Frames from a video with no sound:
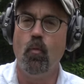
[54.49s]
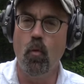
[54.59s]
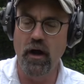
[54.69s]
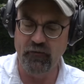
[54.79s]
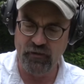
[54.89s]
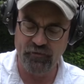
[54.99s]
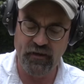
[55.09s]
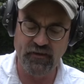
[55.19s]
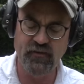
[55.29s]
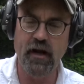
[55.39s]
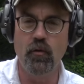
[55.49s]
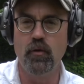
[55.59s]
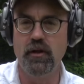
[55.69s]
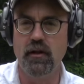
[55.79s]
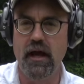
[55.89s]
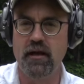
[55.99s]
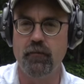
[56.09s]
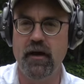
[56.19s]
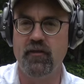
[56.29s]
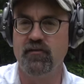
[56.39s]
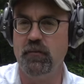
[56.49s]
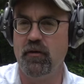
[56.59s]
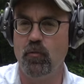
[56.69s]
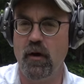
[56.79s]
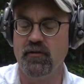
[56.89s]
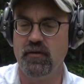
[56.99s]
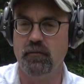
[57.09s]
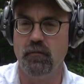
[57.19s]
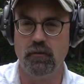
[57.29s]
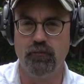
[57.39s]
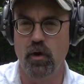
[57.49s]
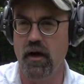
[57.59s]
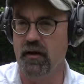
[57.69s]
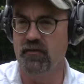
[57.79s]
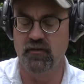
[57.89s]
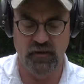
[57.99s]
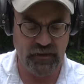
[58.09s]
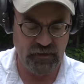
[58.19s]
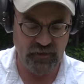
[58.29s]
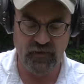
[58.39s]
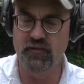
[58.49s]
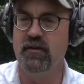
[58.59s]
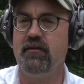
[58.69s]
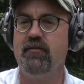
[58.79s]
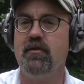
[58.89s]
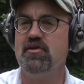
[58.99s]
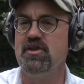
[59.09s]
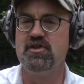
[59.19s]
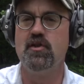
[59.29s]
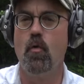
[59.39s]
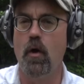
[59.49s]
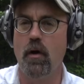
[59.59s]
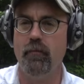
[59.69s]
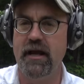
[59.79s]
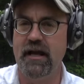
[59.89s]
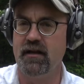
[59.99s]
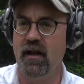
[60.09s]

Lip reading: One of the things that I really like about the Smith & Wesson products is that they're just so well made.